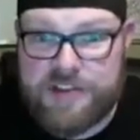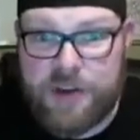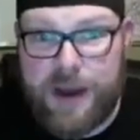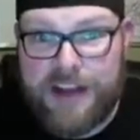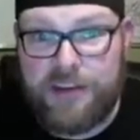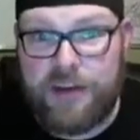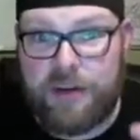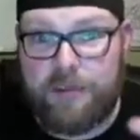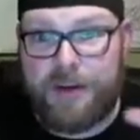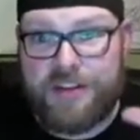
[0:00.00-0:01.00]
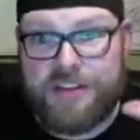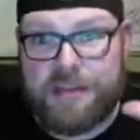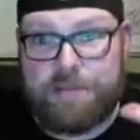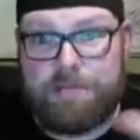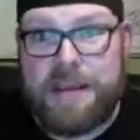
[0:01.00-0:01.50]
So I took a bunch of
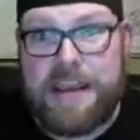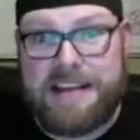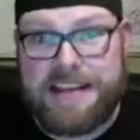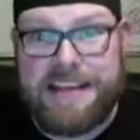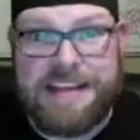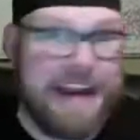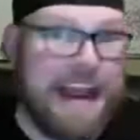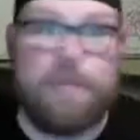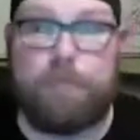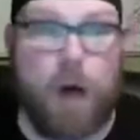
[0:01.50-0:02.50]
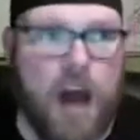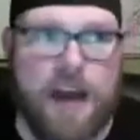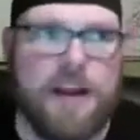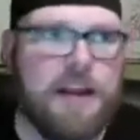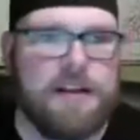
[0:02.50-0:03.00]
the BAT that I bought,
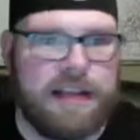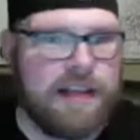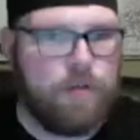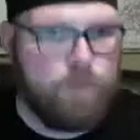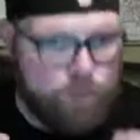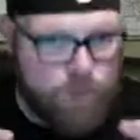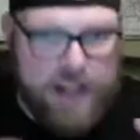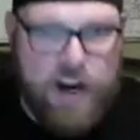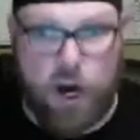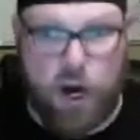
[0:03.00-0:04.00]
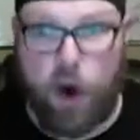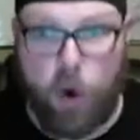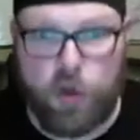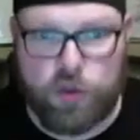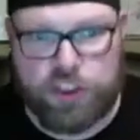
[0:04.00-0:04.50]
like, in our
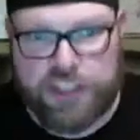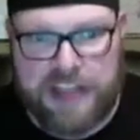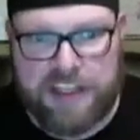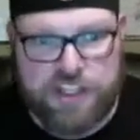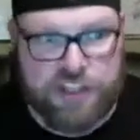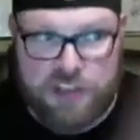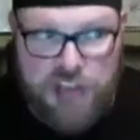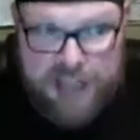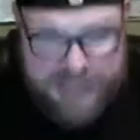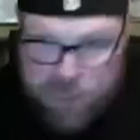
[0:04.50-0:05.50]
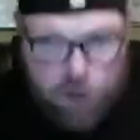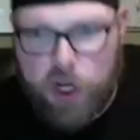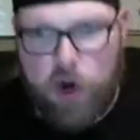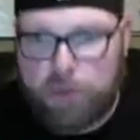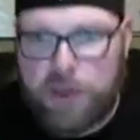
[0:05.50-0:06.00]
HODL challenge a year
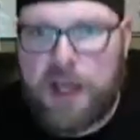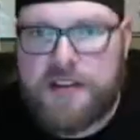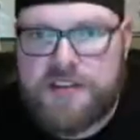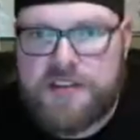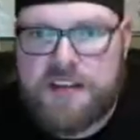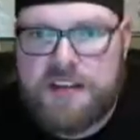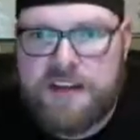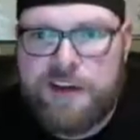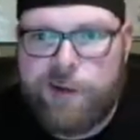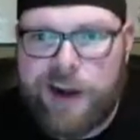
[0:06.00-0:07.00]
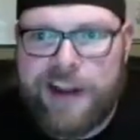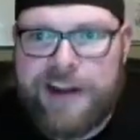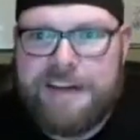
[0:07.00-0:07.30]
ago plus, right?